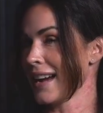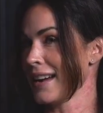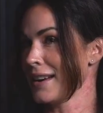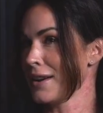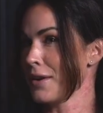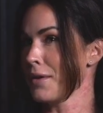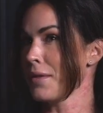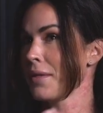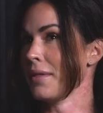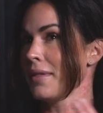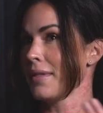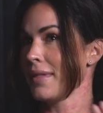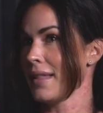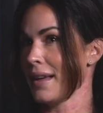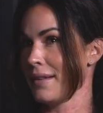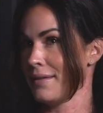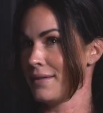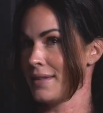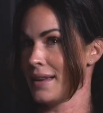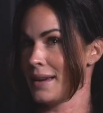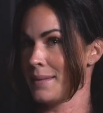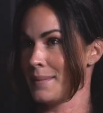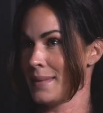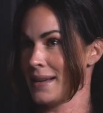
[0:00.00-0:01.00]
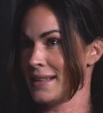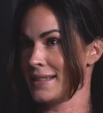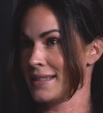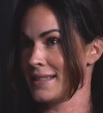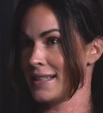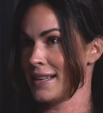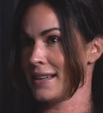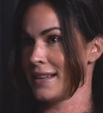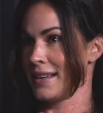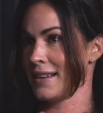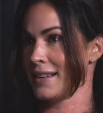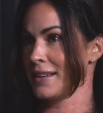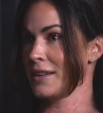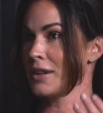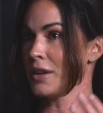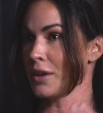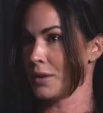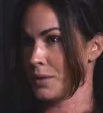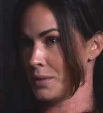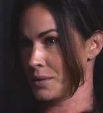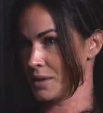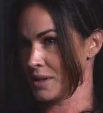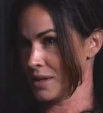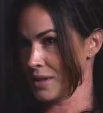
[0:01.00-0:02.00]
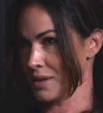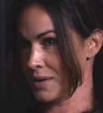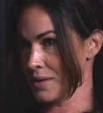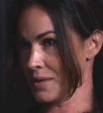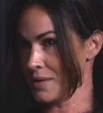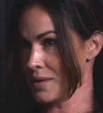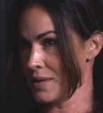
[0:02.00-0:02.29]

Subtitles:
I don't love them as a go-to.